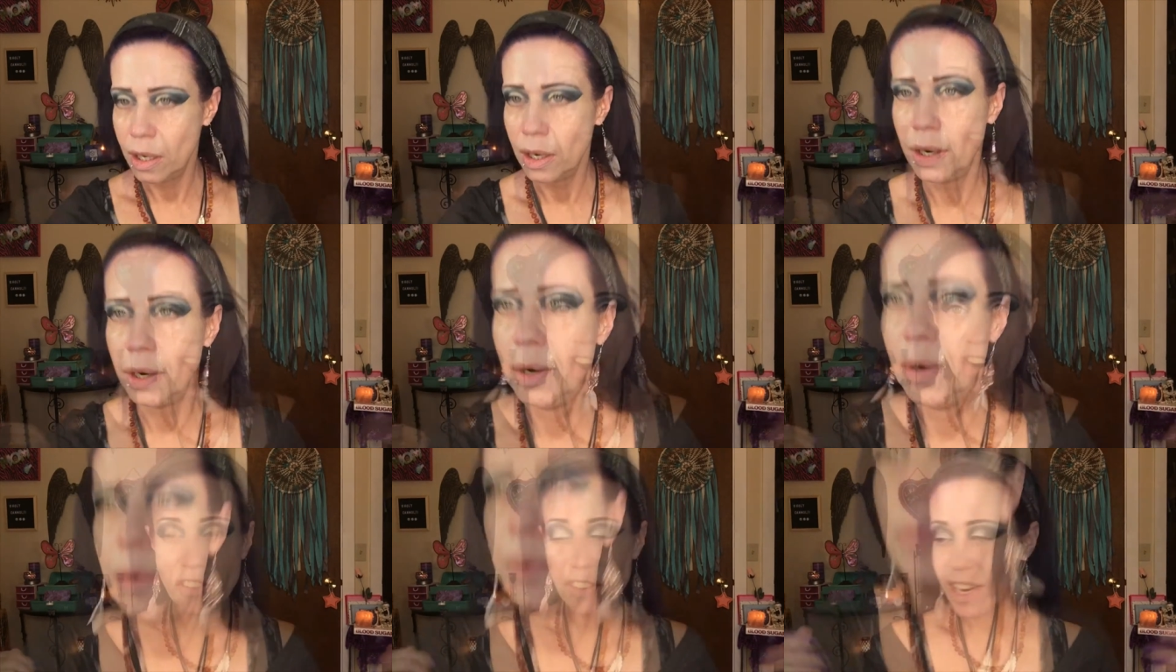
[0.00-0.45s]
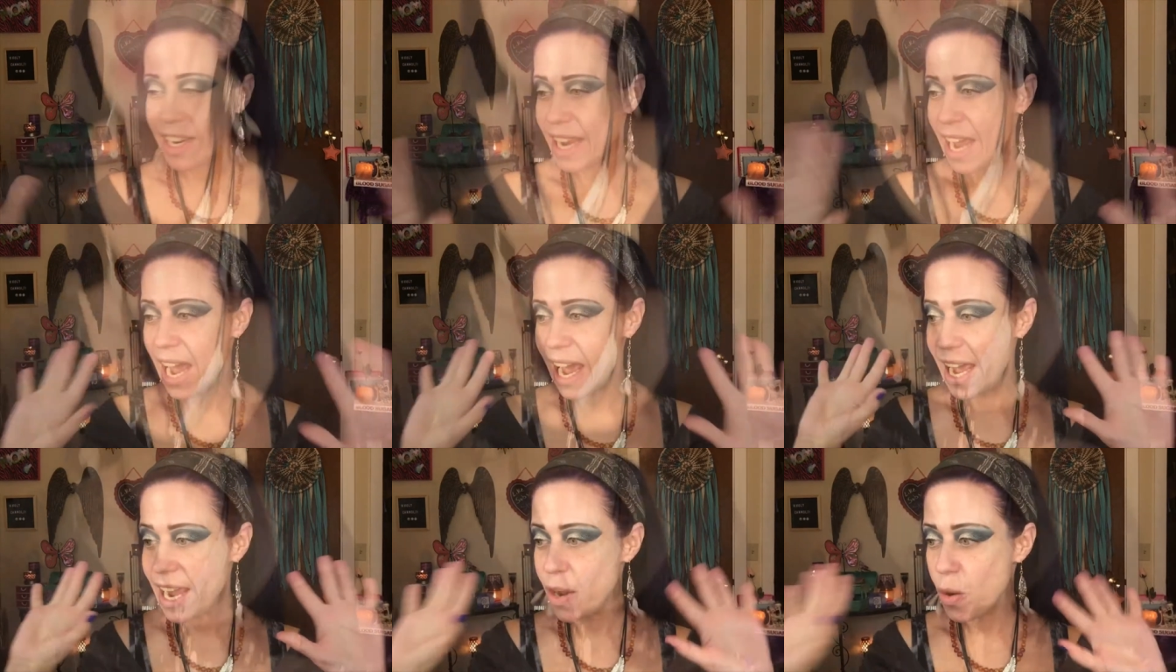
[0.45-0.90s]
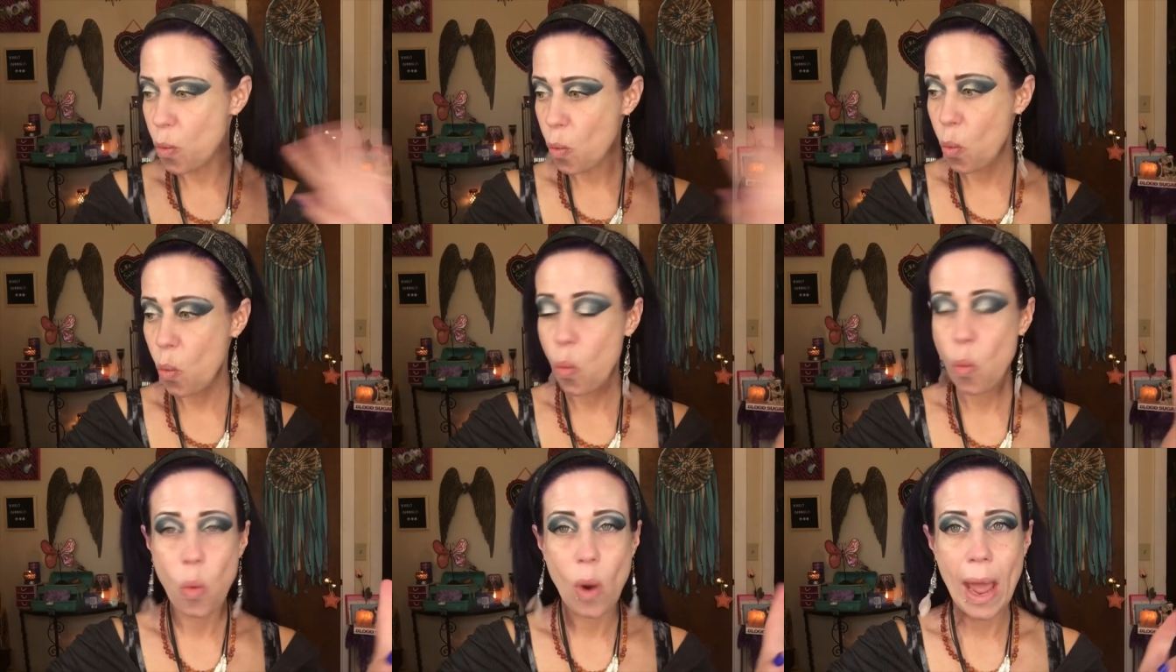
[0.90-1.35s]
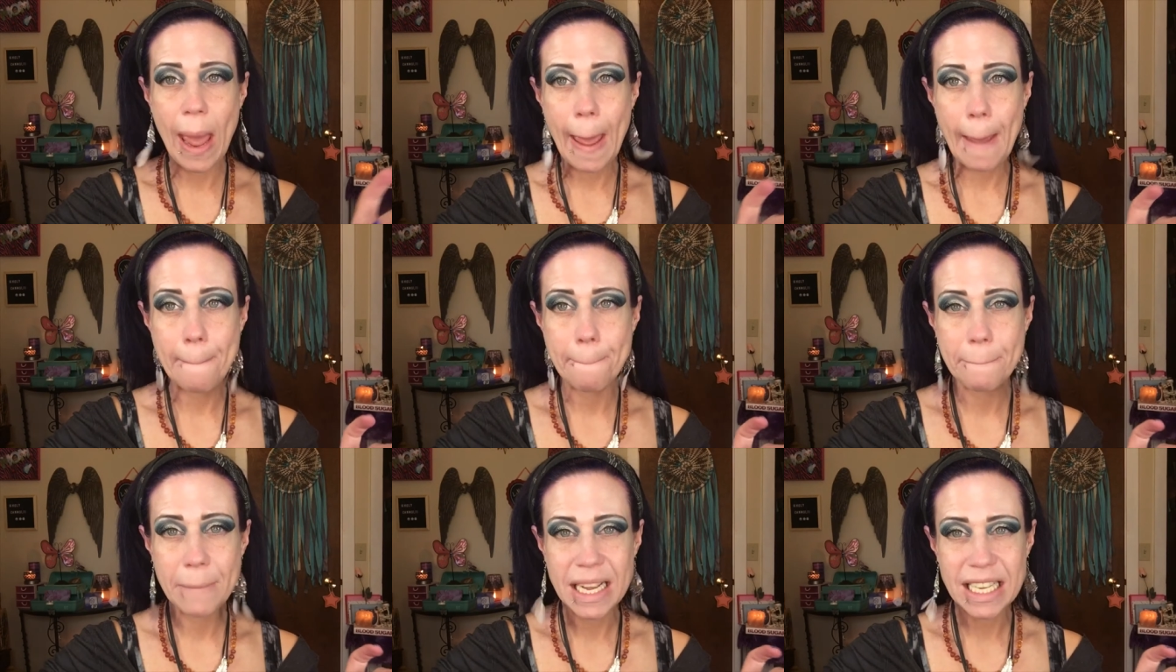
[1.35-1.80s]
All right, I wet
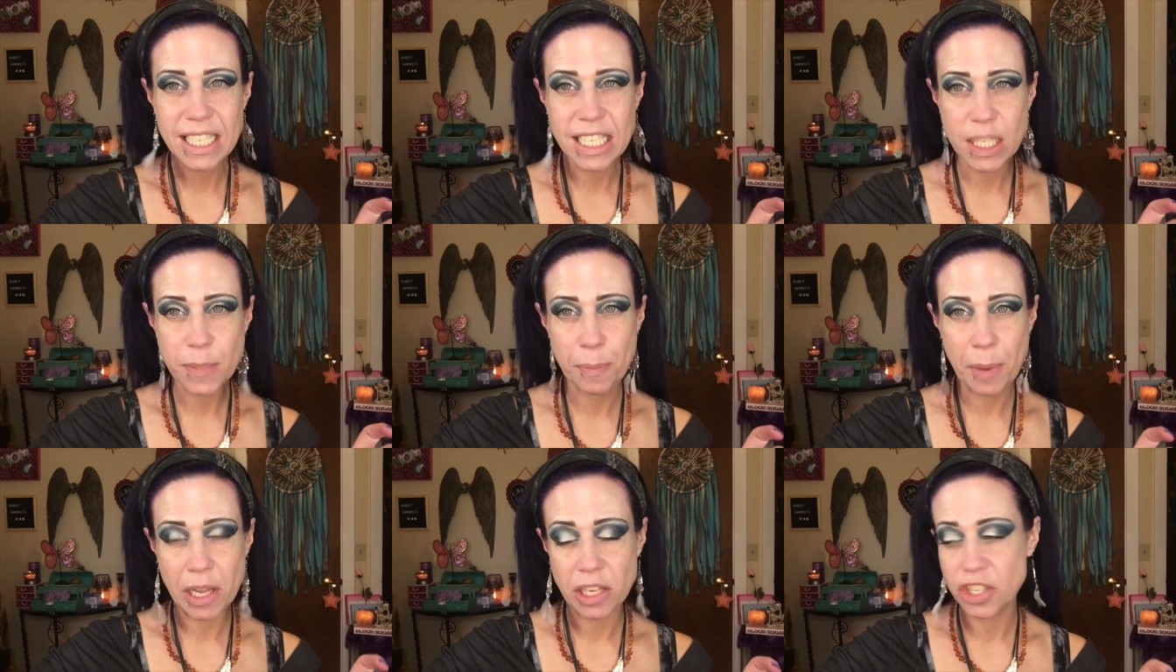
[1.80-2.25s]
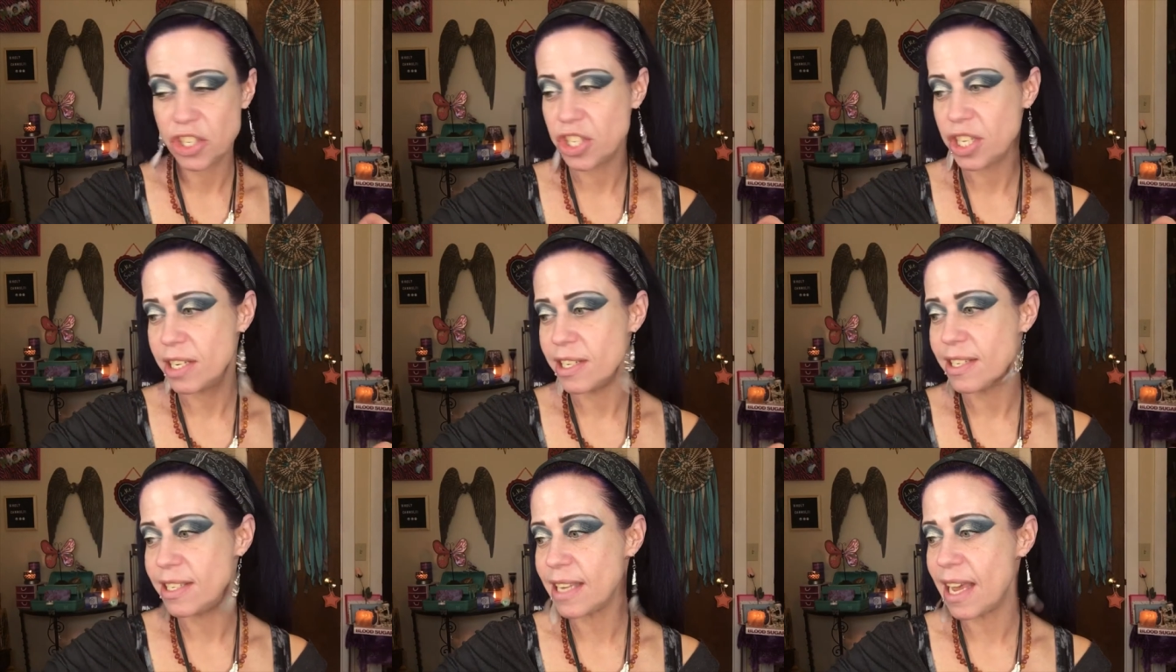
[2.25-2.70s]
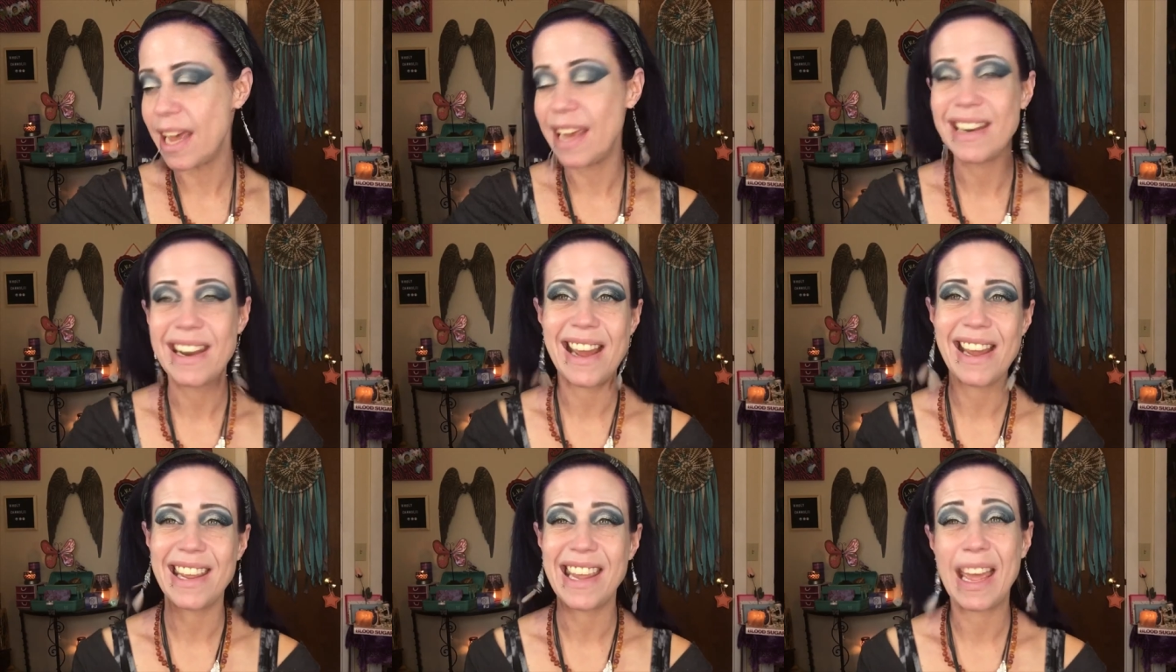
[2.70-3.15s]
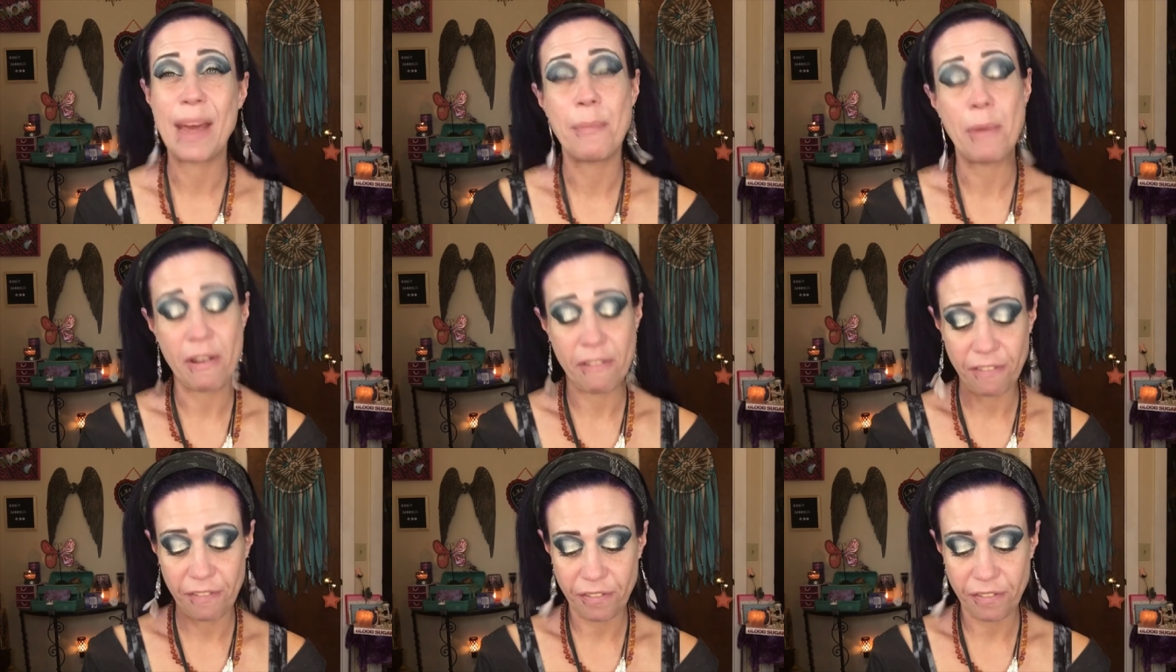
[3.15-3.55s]
my sponges and I am